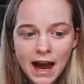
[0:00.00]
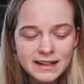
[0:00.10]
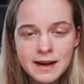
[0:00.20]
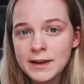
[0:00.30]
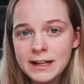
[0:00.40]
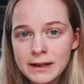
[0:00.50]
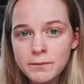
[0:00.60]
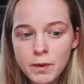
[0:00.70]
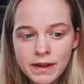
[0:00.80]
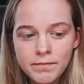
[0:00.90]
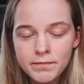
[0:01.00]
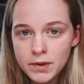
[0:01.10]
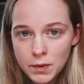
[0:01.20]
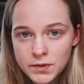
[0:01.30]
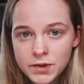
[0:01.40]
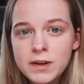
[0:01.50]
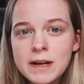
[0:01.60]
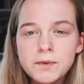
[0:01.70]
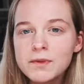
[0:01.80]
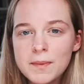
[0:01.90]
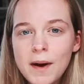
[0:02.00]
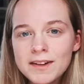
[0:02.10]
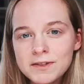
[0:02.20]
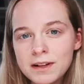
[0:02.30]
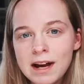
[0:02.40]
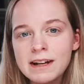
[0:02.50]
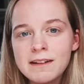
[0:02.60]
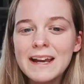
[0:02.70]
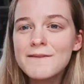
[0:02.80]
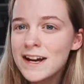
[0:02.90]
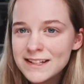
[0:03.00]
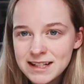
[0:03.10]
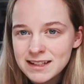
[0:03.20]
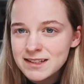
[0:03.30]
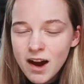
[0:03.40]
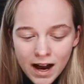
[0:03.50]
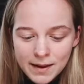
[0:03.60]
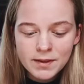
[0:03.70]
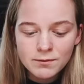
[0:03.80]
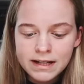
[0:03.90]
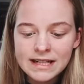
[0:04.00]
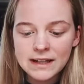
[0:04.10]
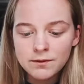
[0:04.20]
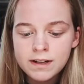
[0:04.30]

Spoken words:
academically with your degree, but also personal learning. Investing time in reading and